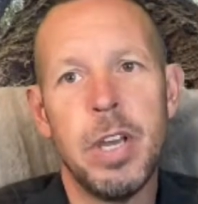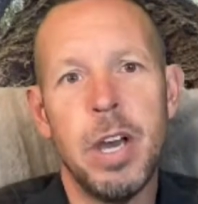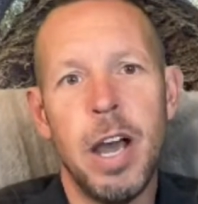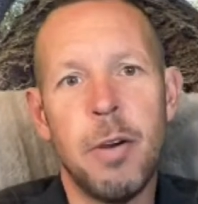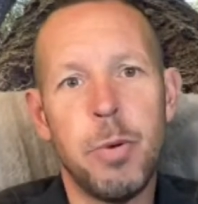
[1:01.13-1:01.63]

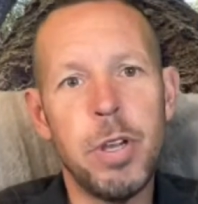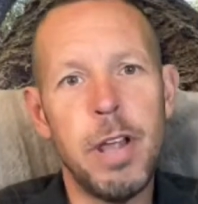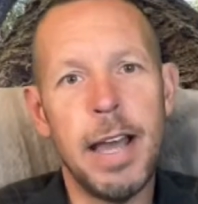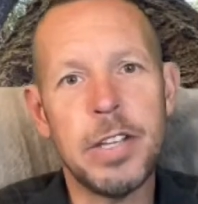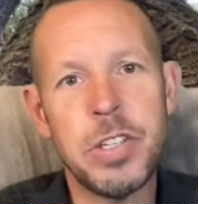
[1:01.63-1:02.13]
I
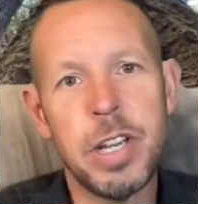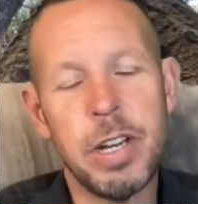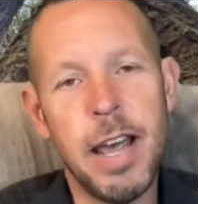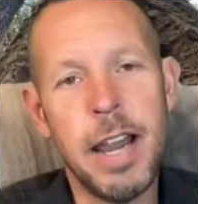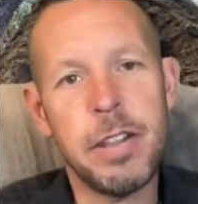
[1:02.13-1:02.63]
realized that a
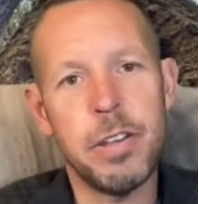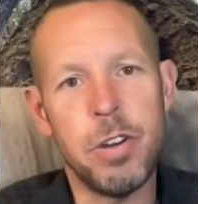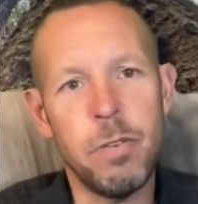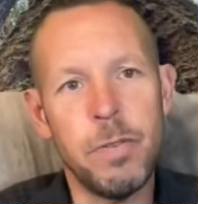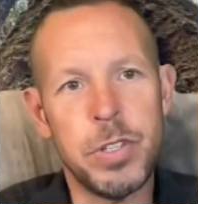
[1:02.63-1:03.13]
lot of the
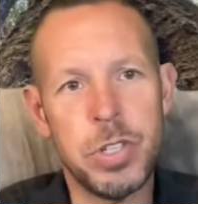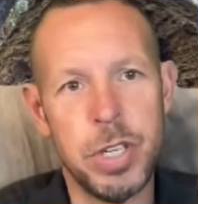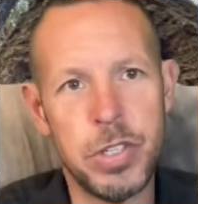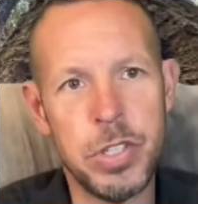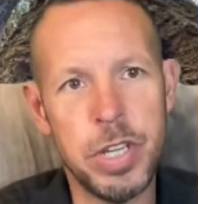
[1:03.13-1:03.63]

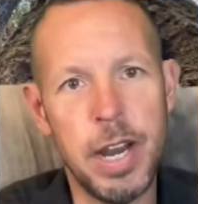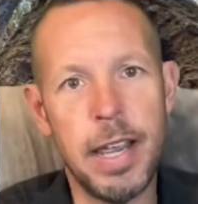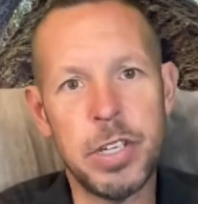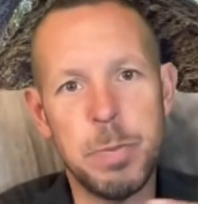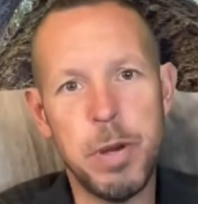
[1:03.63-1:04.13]
nervousness that I
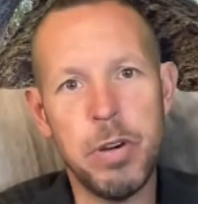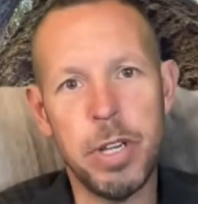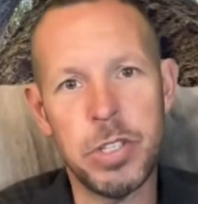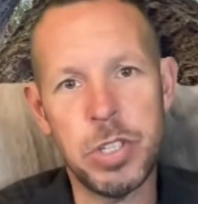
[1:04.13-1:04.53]
experienced